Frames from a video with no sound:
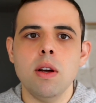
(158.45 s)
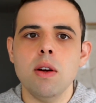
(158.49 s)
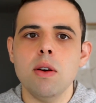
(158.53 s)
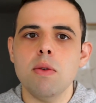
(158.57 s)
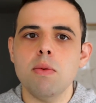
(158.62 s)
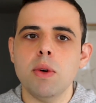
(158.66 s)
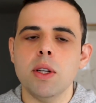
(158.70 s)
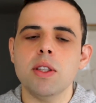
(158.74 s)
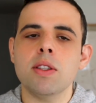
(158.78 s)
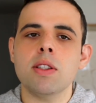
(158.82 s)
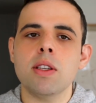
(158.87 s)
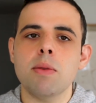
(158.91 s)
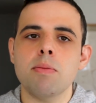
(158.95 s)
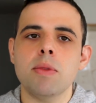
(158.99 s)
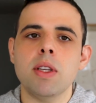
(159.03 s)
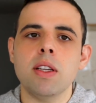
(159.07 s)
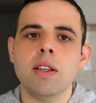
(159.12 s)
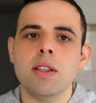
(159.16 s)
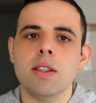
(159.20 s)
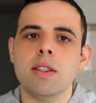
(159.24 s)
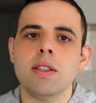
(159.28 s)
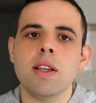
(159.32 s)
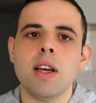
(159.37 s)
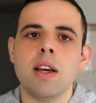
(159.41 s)
Once something
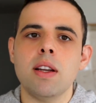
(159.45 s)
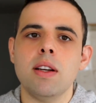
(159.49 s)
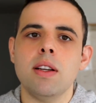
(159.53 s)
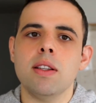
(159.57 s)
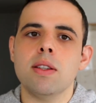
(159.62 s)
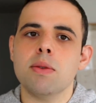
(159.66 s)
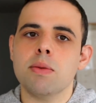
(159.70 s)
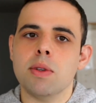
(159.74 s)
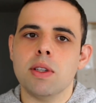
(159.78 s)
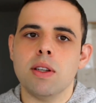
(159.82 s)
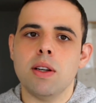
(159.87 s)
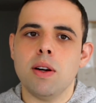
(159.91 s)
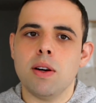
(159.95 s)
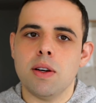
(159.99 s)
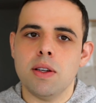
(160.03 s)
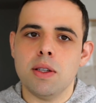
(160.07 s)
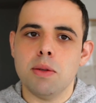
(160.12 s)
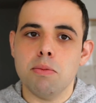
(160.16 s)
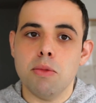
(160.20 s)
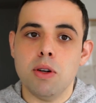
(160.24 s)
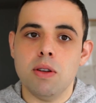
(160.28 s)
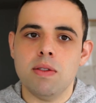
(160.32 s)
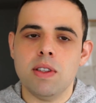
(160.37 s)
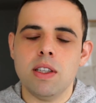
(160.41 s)
is set, it's really hard to
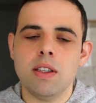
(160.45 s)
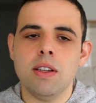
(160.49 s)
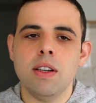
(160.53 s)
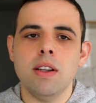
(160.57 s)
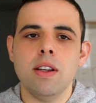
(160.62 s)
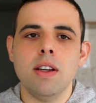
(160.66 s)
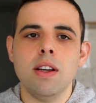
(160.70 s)
move it.